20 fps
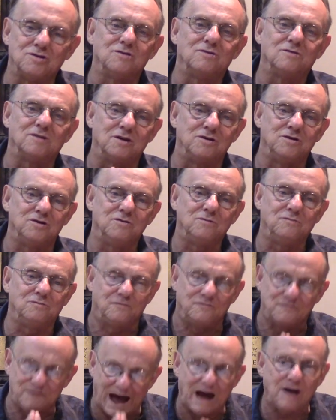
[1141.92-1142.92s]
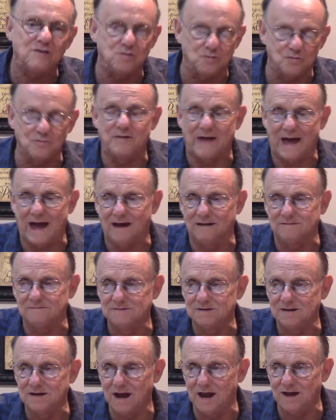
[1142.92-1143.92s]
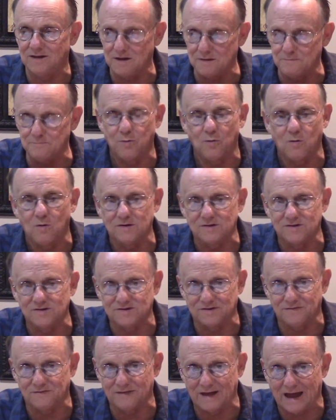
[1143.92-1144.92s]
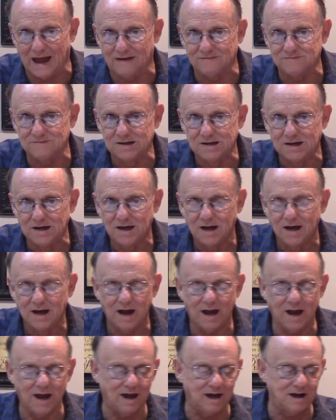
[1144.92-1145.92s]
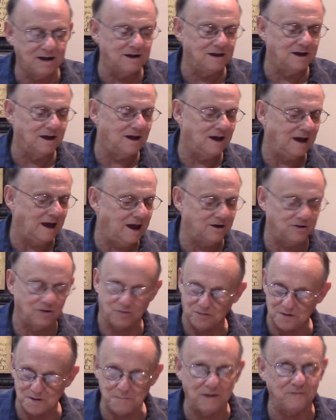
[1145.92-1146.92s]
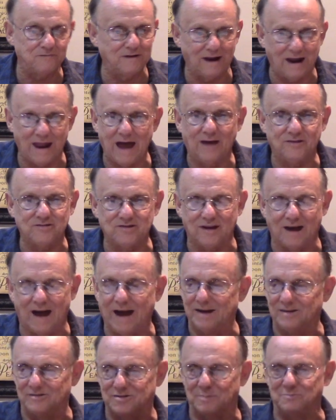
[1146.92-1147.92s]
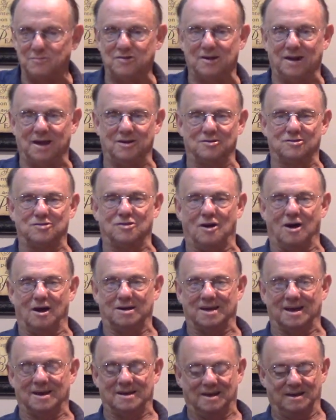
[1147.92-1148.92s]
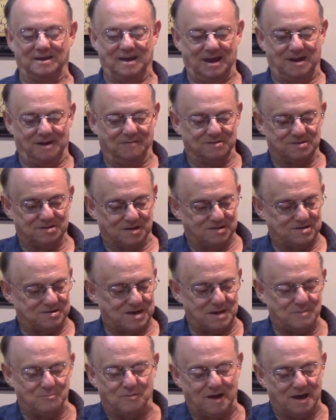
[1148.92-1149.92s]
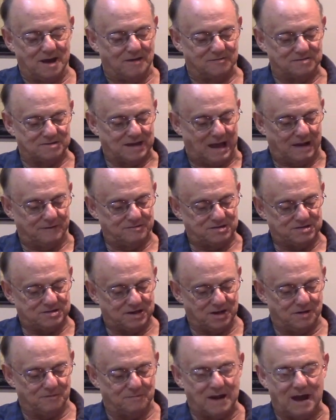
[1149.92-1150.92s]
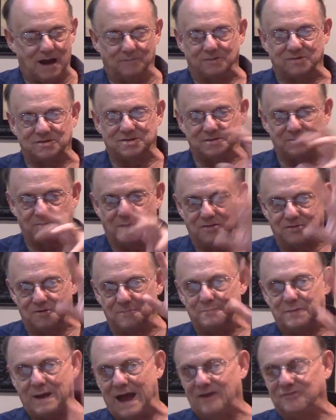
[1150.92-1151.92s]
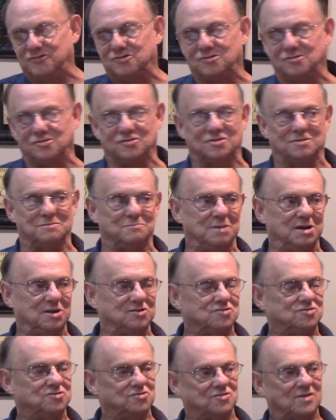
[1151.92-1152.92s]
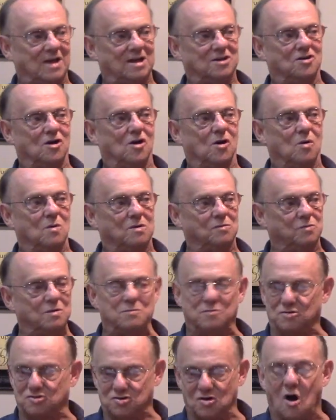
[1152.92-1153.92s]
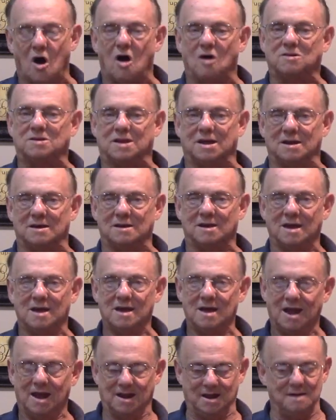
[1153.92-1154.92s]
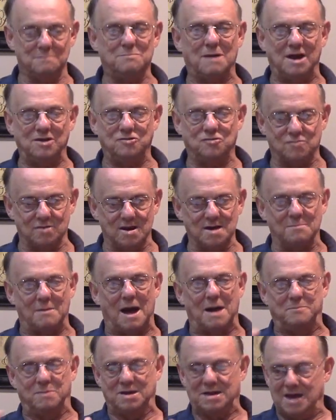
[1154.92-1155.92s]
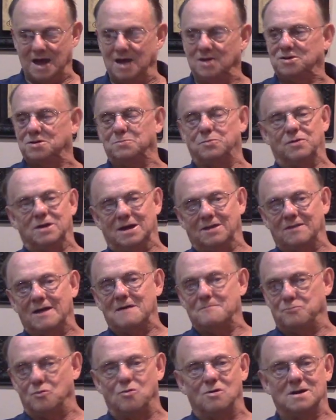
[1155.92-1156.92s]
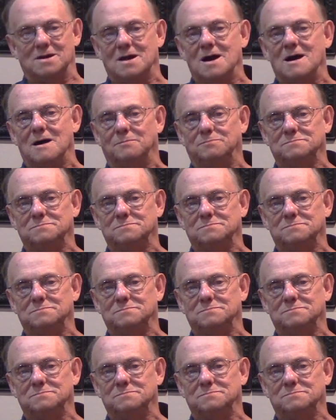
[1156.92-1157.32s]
that you value that and the importance of that and uh, I had a dream even last night as I'm sitting here talking, and, and it was the same way. It was I was sitting around with some other pastors and ministers I know, and we were talking. And in my dream, I began to bring that point up.